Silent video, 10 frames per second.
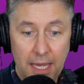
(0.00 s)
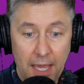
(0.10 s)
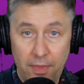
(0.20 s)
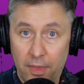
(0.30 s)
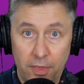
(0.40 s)

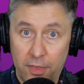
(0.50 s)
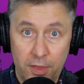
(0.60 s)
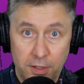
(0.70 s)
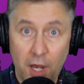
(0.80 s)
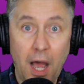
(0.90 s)
And
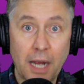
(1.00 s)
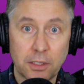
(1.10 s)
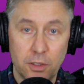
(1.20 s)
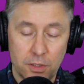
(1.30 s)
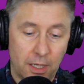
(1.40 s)
the
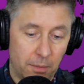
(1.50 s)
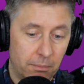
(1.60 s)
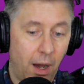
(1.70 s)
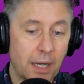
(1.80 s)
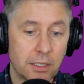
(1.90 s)
doctors that are
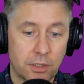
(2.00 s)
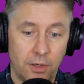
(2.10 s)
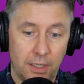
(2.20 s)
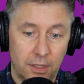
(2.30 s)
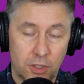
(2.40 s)

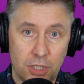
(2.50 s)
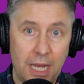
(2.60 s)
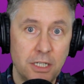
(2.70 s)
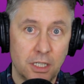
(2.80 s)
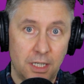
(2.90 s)
monitoring the
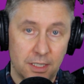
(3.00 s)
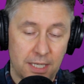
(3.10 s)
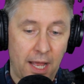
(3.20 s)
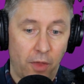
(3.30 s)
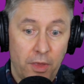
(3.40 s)
change in his
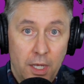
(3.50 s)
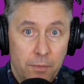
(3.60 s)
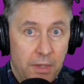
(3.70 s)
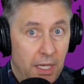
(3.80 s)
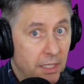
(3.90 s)
health,
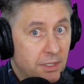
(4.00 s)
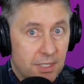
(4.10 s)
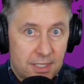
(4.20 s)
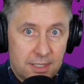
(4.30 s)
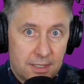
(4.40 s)
it's
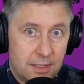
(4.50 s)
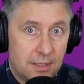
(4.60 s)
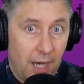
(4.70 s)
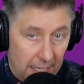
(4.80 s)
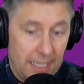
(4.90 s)

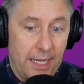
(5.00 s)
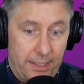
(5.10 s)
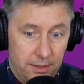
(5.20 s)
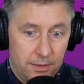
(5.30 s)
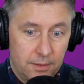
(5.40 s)

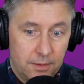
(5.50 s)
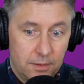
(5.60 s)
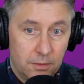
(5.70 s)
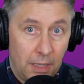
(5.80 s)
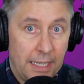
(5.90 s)
stunning
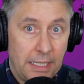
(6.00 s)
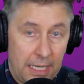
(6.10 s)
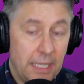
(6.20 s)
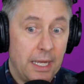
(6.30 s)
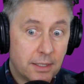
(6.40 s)
right?
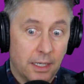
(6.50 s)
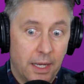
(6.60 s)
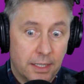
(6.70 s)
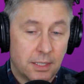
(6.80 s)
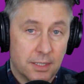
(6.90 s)
It, it's
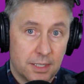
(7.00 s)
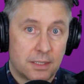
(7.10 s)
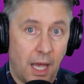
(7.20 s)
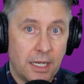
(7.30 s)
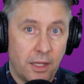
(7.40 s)
a it's a
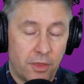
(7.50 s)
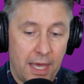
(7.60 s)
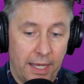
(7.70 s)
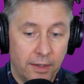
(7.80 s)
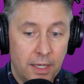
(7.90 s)
stunning
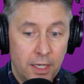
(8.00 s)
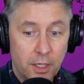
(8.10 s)
thing.